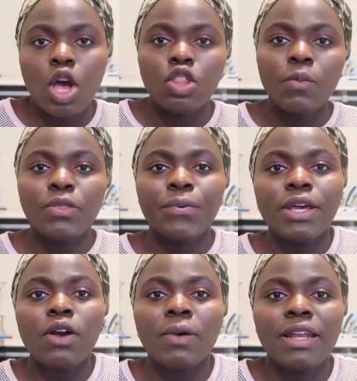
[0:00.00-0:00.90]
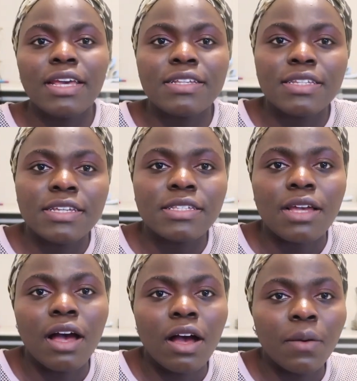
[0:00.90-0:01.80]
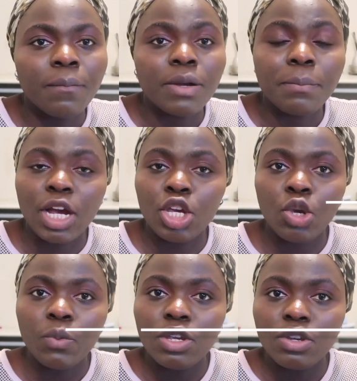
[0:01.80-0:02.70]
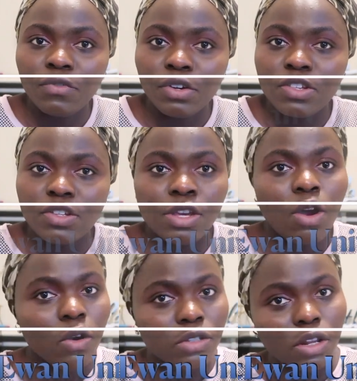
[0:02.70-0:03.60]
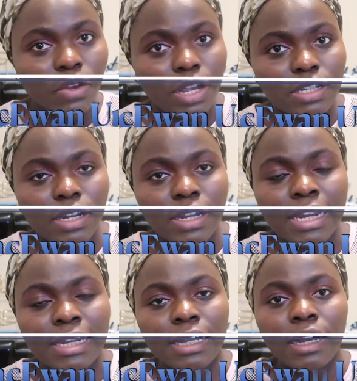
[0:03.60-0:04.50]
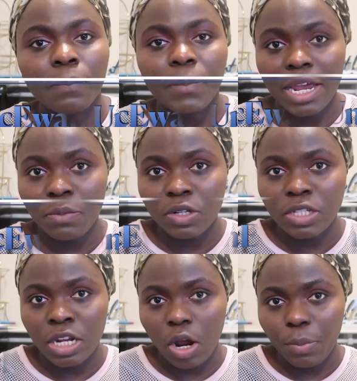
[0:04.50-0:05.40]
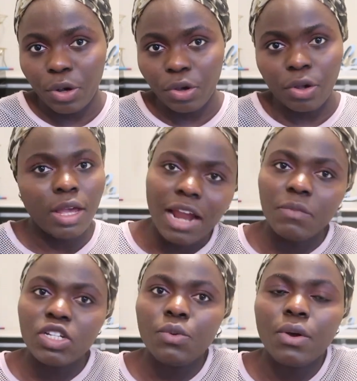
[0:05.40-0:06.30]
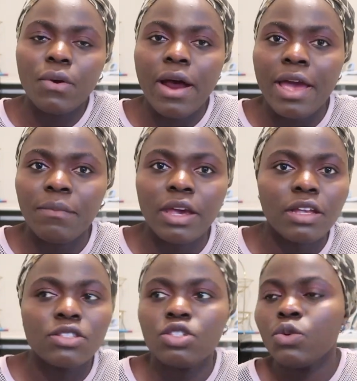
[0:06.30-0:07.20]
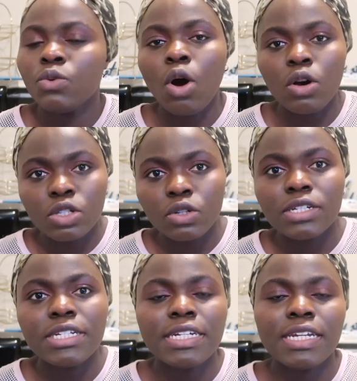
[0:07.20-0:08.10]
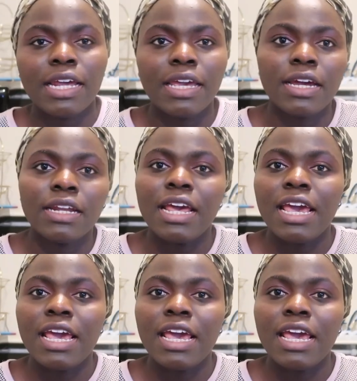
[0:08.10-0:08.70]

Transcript: Number three on my list is um, MacEwan University, also located in um, Edmonton, Alberta. Admission requirements, you also need like an